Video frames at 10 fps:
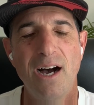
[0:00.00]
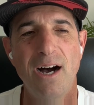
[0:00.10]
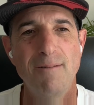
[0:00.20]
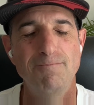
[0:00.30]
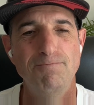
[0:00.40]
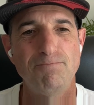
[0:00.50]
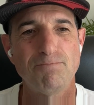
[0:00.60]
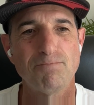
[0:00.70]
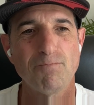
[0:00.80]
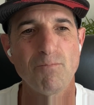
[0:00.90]
um,
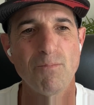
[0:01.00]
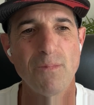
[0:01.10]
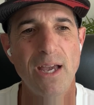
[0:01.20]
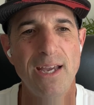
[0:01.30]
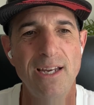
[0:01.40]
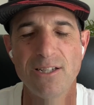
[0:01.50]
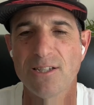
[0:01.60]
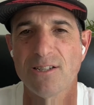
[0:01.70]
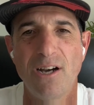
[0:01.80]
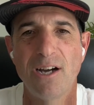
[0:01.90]
he
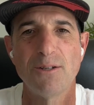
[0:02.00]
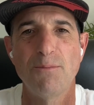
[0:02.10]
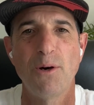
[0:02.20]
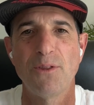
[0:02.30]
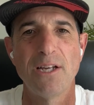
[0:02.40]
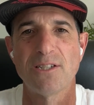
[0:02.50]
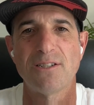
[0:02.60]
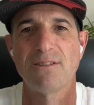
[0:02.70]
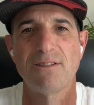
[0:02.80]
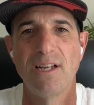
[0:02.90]
just talked about
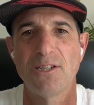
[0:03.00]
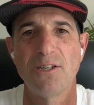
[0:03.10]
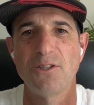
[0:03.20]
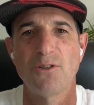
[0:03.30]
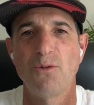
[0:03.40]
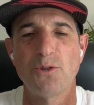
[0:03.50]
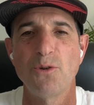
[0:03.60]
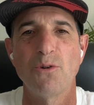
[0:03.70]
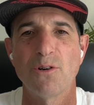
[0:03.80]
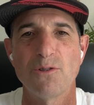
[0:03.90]
that's his whole
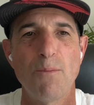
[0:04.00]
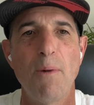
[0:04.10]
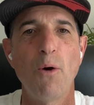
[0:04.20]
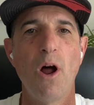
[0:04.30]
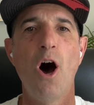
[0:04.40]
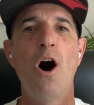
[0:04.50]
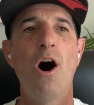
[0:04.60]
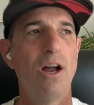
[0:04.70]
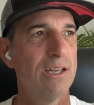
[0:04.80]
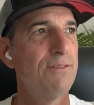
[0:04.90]
tour is about
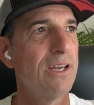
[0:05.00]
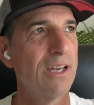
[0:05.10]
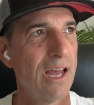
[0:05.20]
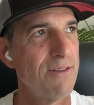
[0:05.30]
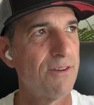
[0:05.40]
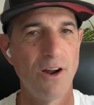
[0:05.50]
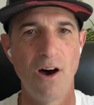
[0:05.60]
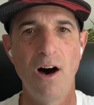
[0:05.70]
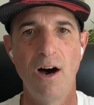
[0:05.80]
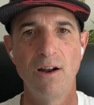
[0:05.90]
awe, living life in
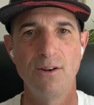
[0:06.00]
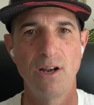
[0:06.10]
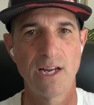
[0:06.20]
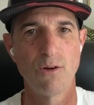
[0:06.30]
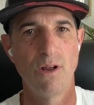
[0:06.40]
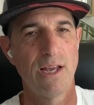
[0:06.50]
awe, and like